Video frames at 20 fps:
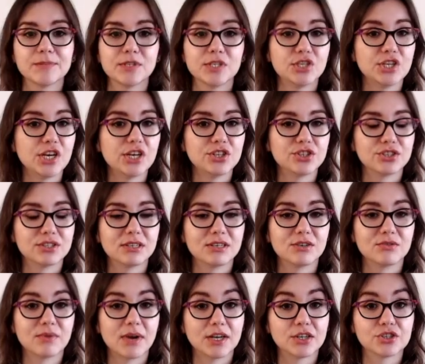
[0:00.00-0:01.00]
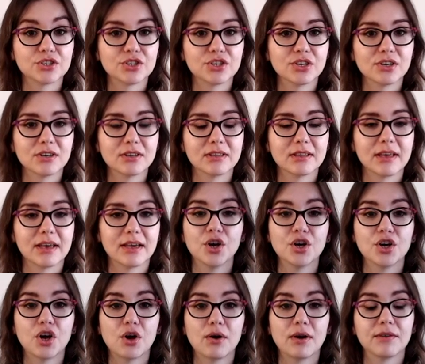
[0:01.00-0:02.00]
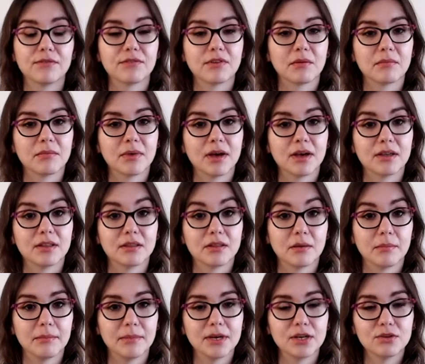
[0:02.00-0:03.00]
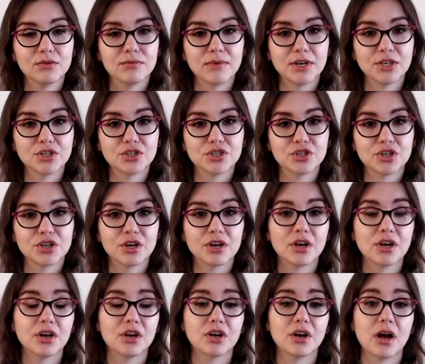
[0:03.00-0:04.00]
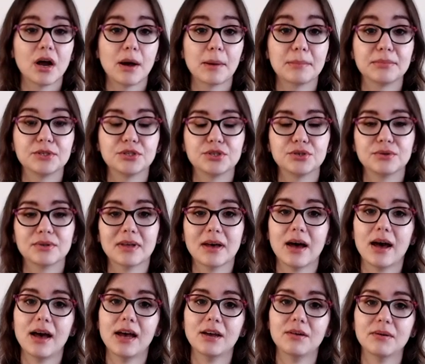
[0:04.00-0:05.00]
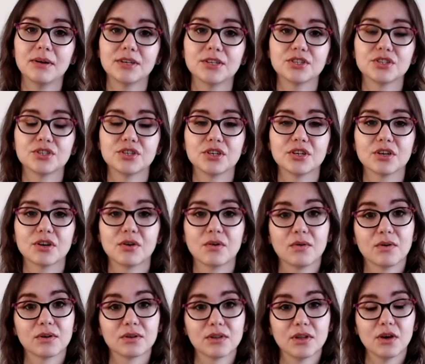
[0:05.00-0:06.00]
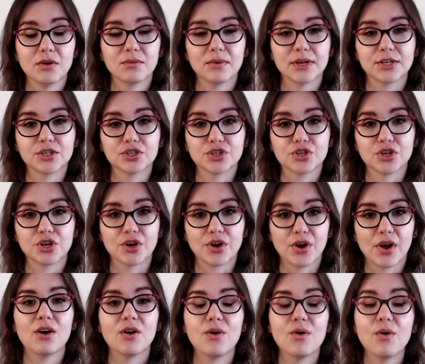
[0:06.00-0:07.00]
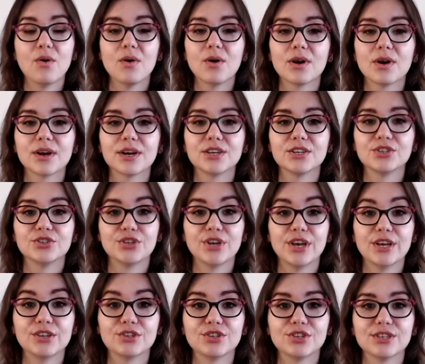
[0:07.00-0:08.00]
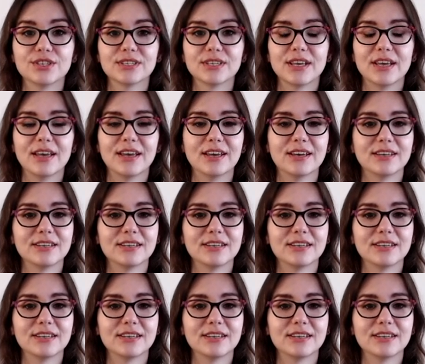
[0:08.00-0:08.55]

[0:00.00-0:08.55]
changes in register, like going from the middle register up to the high register or low register, or changes in